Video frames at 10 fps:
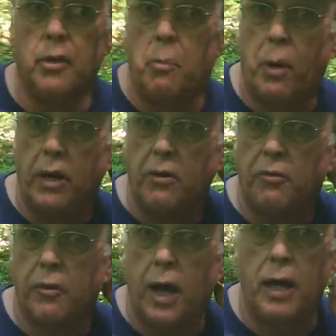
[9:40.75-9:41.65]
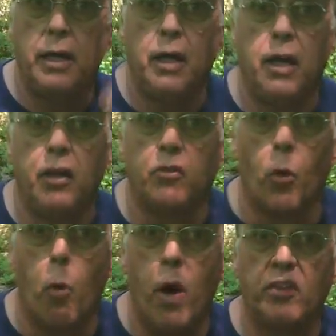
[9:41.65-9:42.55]
The butterfly is
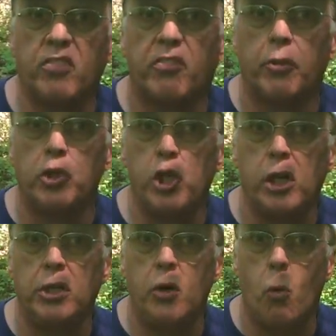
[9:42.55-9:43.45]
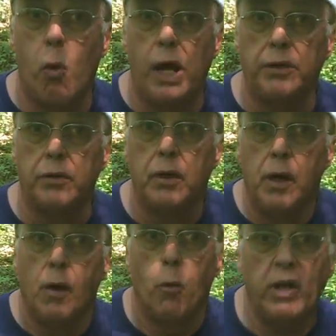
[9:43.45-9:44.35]
the West Virginia white.
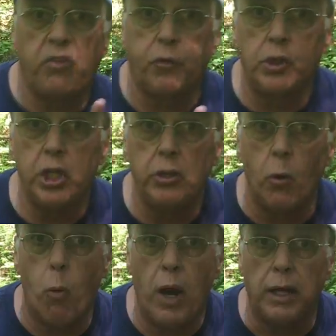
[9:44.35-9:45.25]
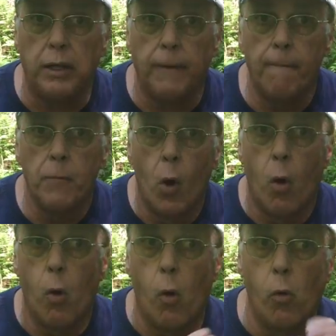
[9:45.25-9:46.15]
West Virginia white
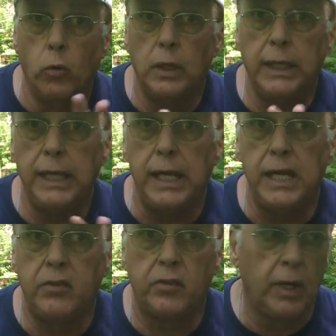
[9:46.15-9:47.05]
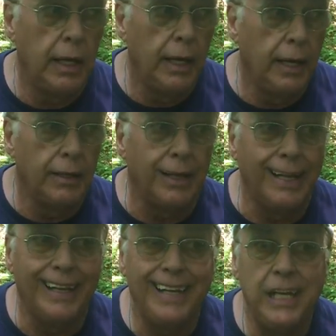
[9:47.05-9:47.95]
only eats
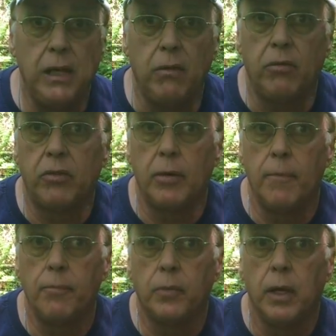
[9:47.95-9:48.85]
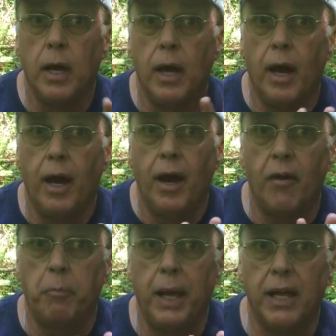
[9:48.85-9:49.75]
the leaves
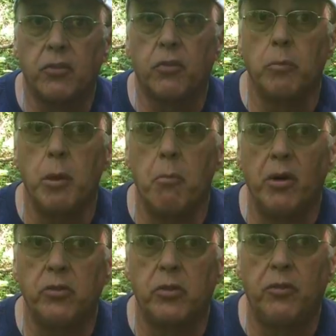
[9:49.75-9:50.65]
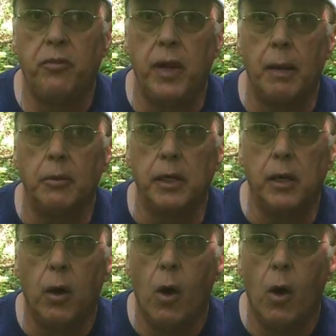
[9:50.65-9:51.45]
of plants from the mustard family.